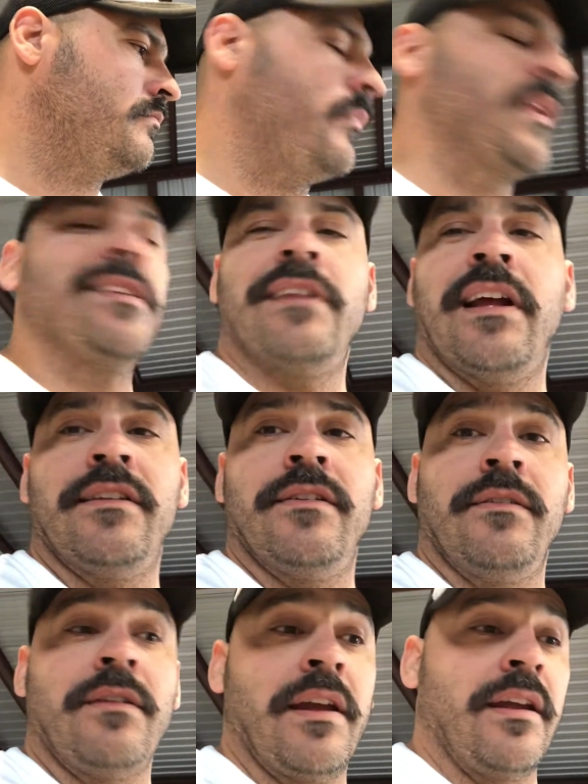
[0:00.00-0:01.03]
It's not too
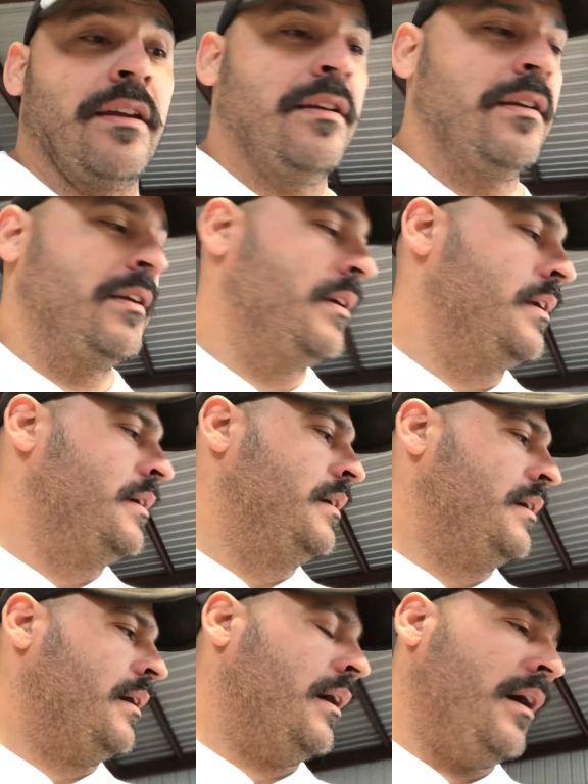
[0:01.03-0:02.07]
late.
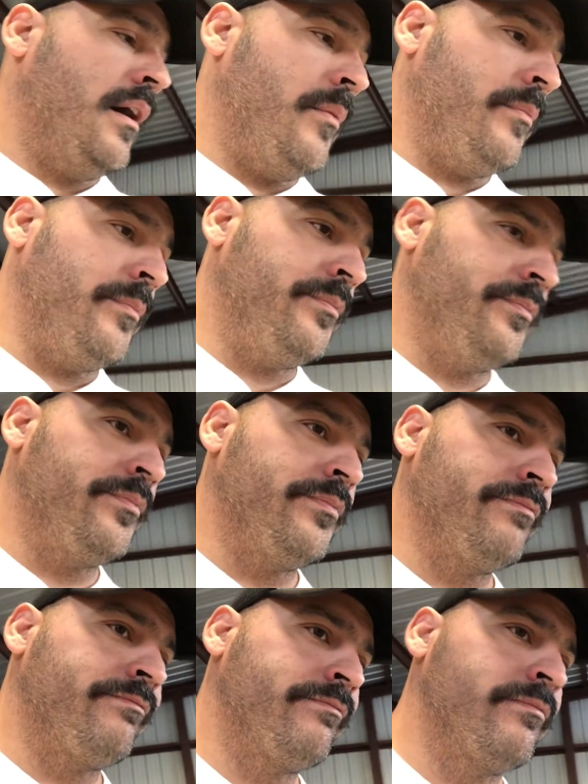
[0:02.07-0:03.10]

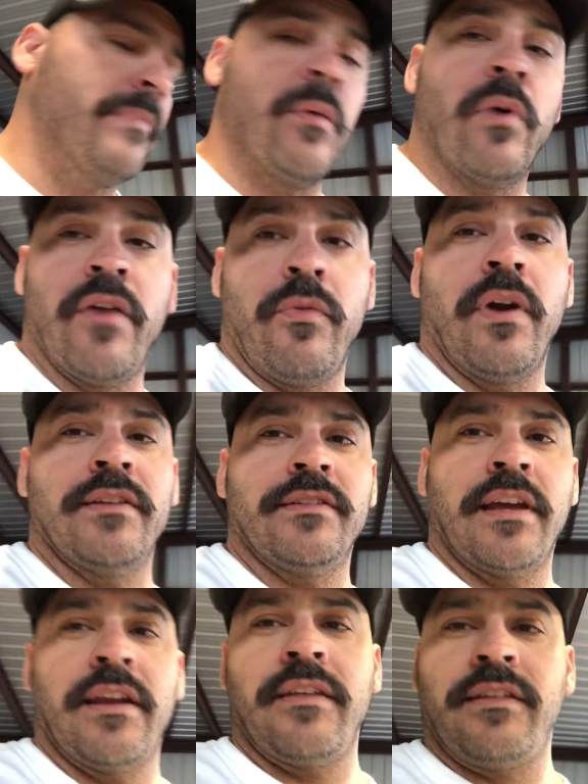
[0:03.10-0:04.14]
My wife wants
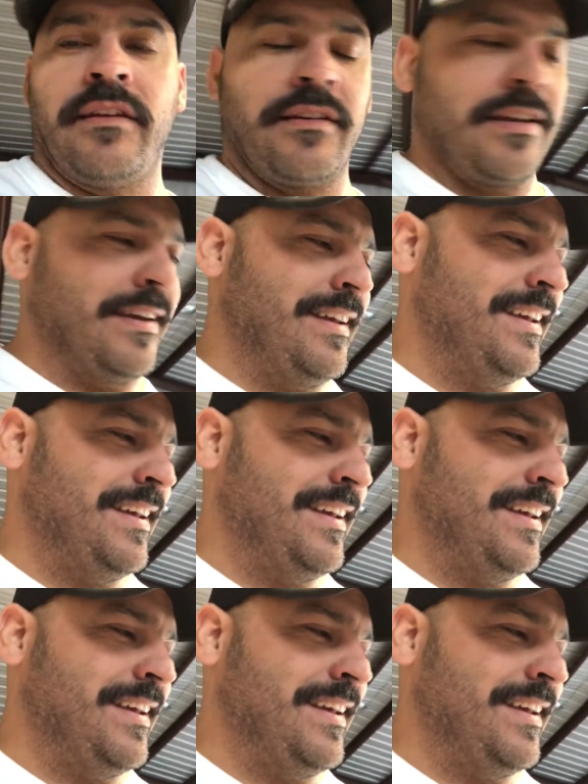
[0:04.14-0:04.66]
that, I think.